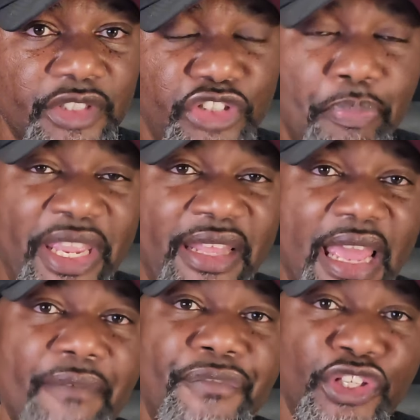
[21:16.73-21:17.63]
You're being
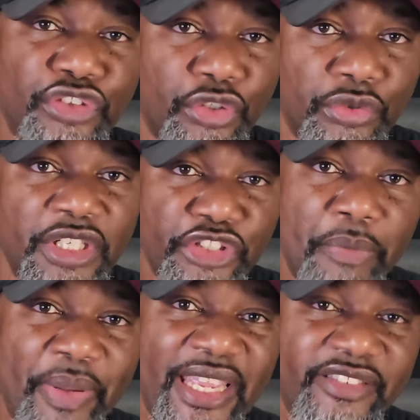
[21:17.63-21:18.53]
out physical.
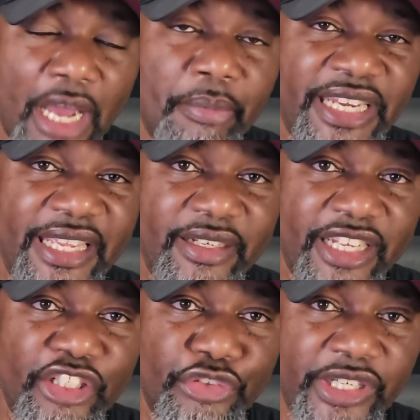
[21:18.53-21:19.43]
You're being dominated
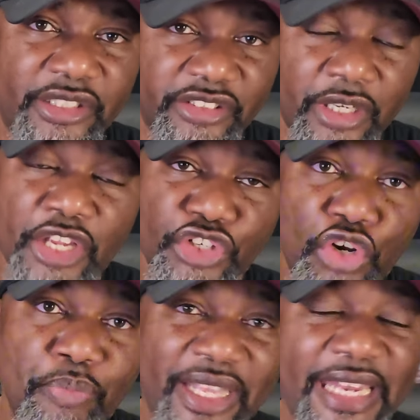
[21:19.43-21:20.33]
in the trenches.
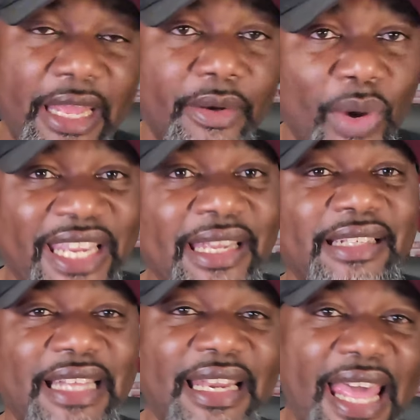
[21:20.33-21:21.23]
You've been that way
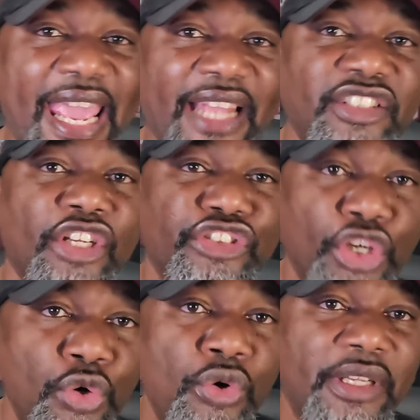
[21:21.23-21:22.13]
the last
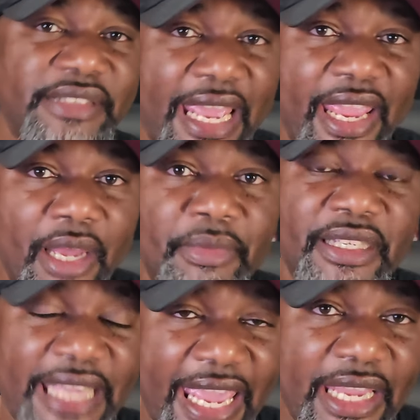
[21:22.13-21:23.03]
two damn
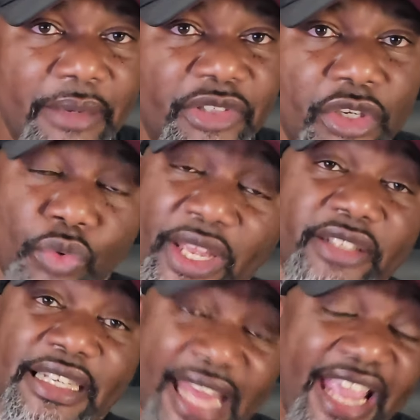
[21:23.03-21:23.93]
games. Well,
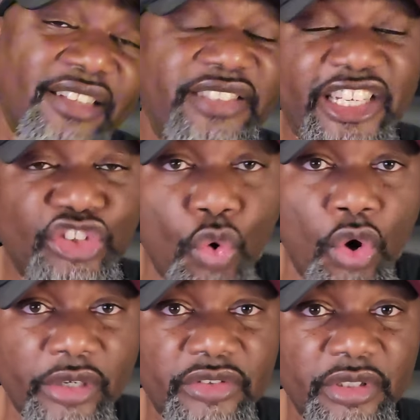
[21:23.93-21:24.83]
the last six
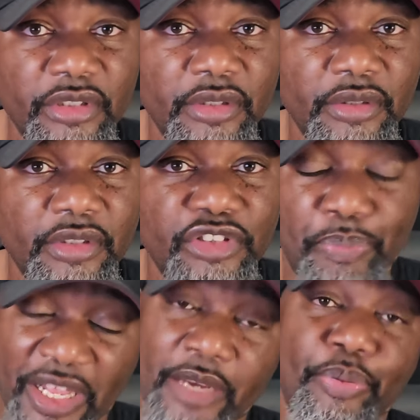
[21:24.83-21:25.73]
quarters. You
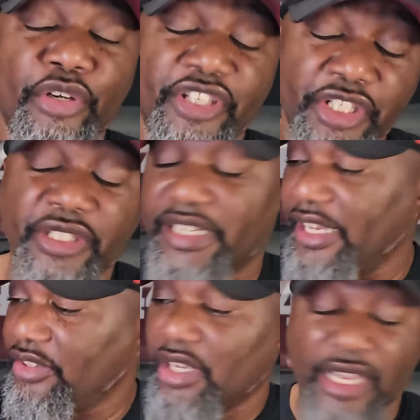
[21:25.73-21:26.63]
played pretty good
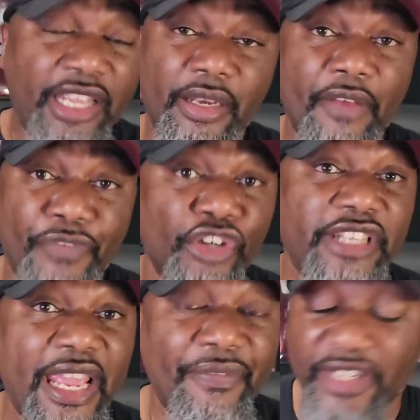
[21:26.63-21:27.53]
against in the
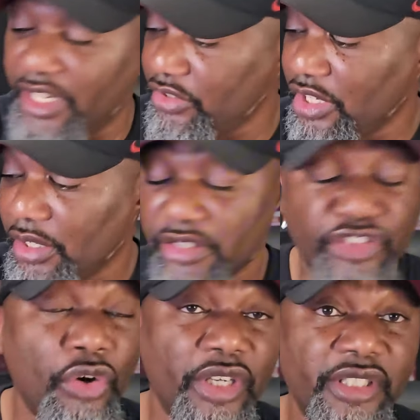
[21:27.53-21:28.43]
first half against
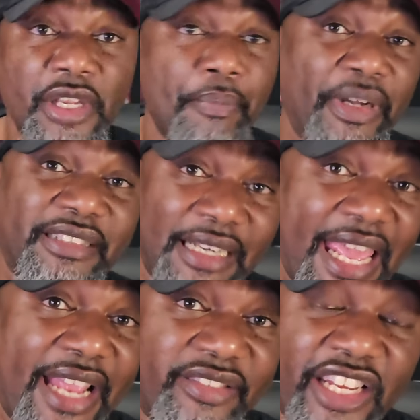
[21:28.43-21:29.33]
Georgia. But the
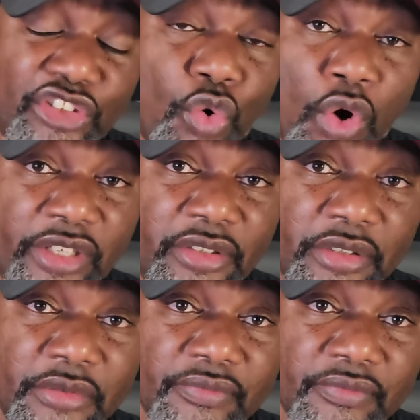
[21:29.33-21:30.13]
last six quarters,